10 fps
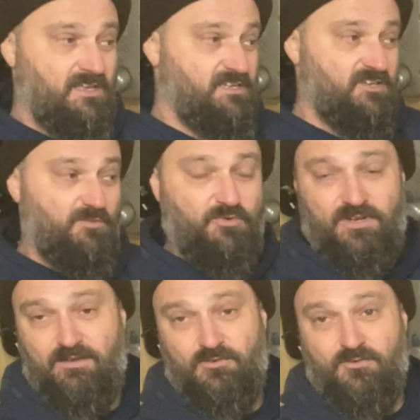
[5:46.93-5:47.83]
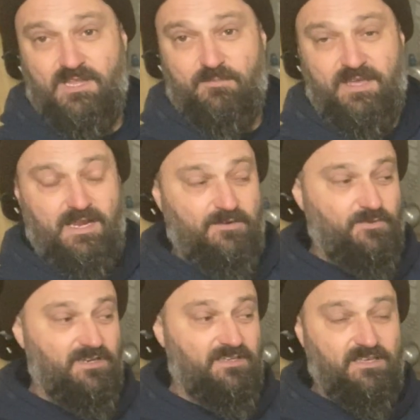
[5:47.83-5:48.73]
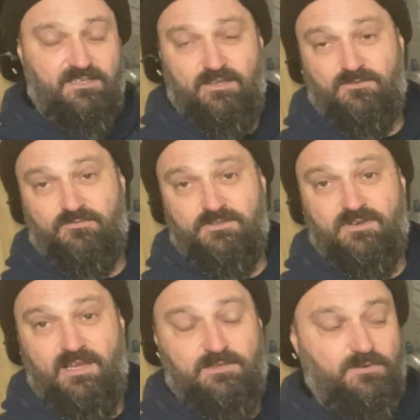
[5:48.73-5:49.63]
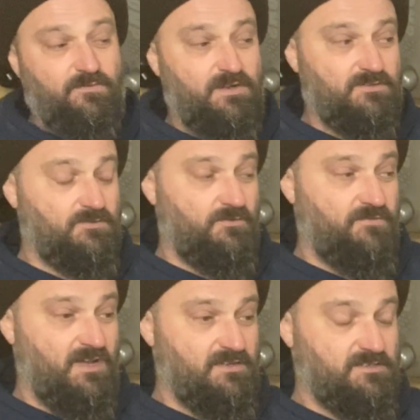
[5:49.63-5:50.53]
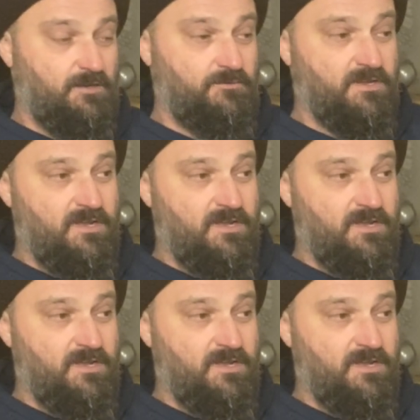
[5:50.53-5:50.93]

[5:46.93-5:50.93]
there's no point having all that power if we're going to get kicked off the track because we're running too fast. So,